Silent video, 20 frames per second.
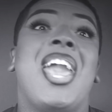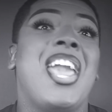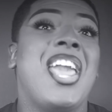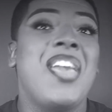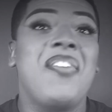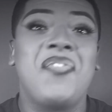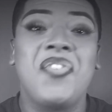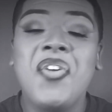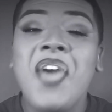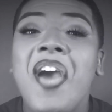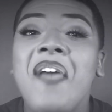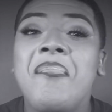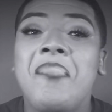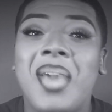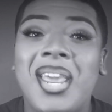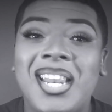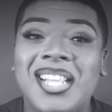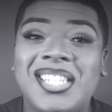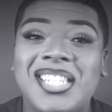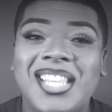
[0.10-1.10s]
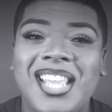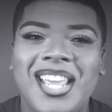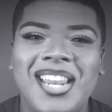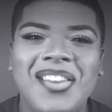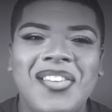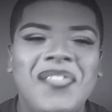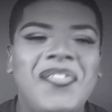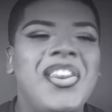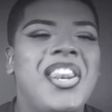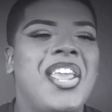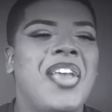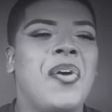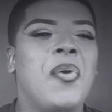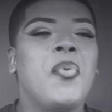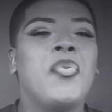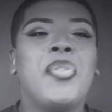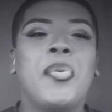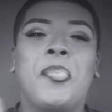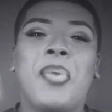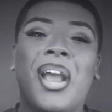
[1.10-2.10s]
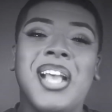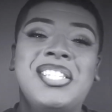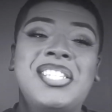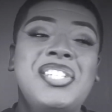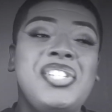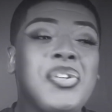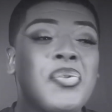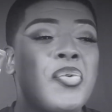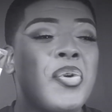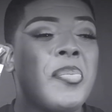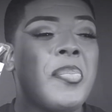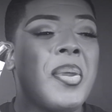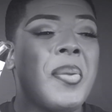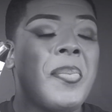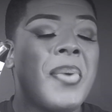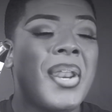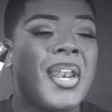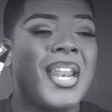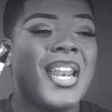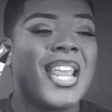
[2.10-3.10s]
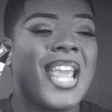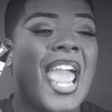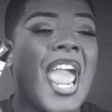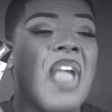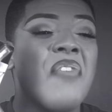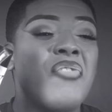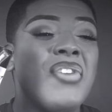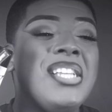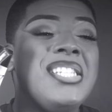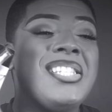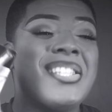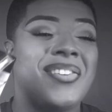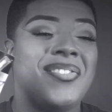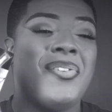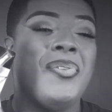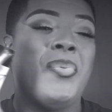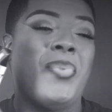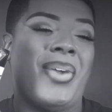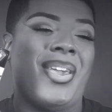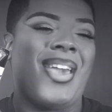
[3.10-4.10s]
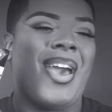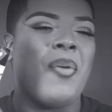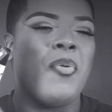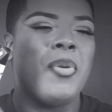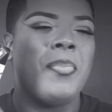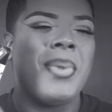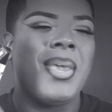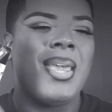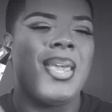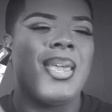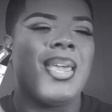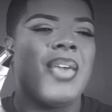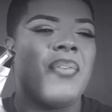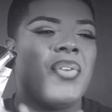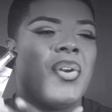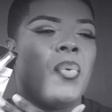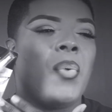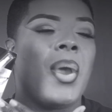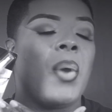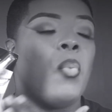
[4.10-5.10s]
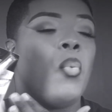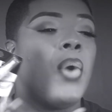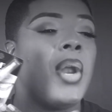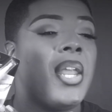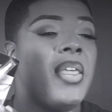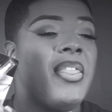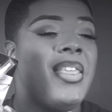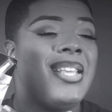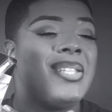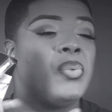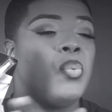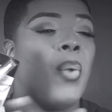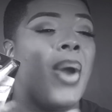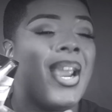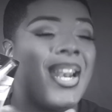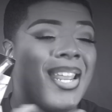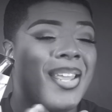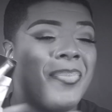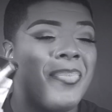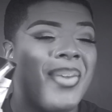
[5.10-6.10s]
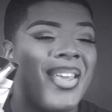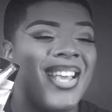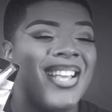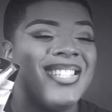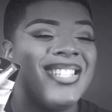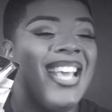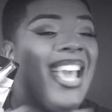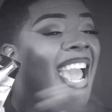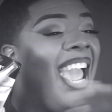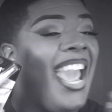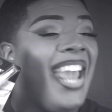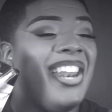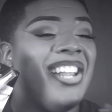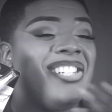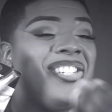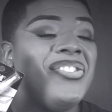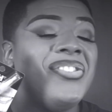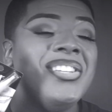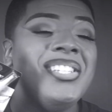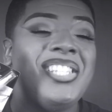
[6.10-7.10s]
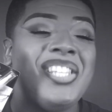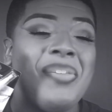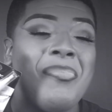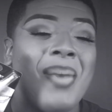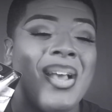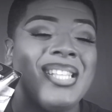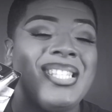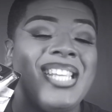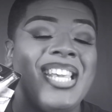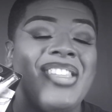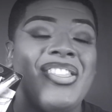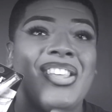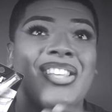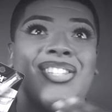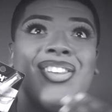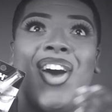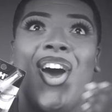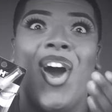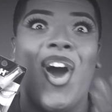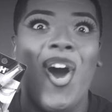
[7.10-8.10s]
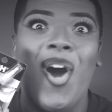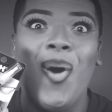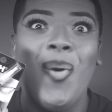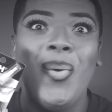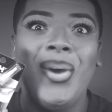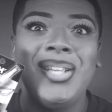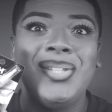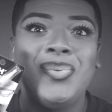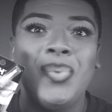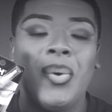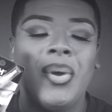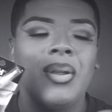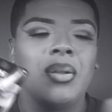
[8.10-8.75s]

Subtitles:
if you have made it to the end of the video, the prize that you will be winning every single week, I would be giving away one of these whitening pens. And as you can see, my teeth is always...